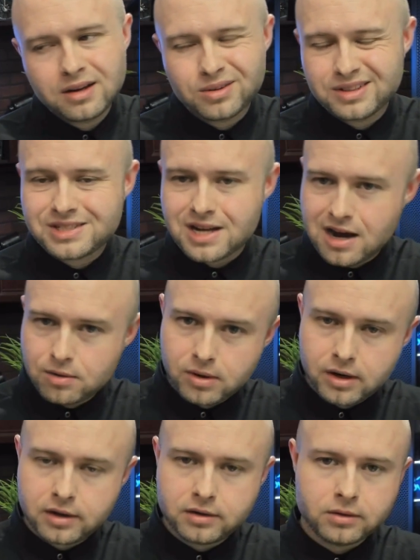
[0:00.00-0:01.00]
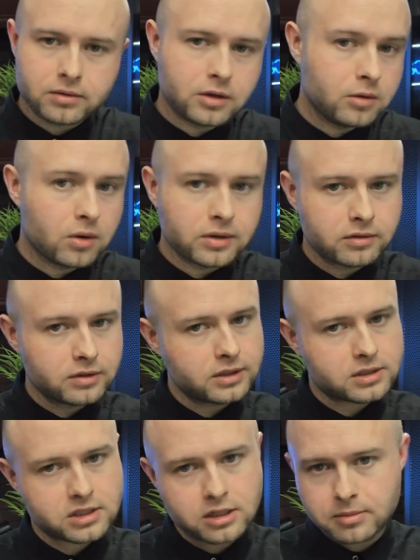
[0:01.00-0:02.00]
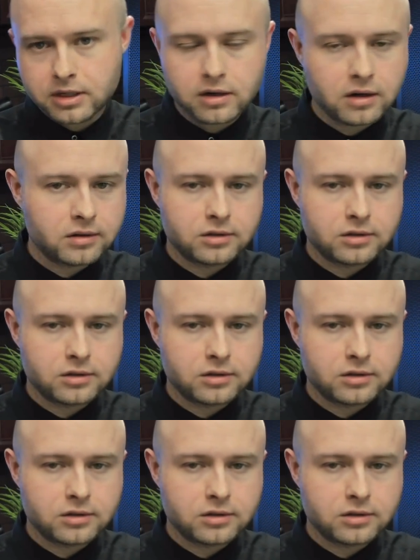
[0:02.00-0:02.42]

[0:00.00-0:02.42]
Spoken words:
Well, it's not what I do. You only really see me here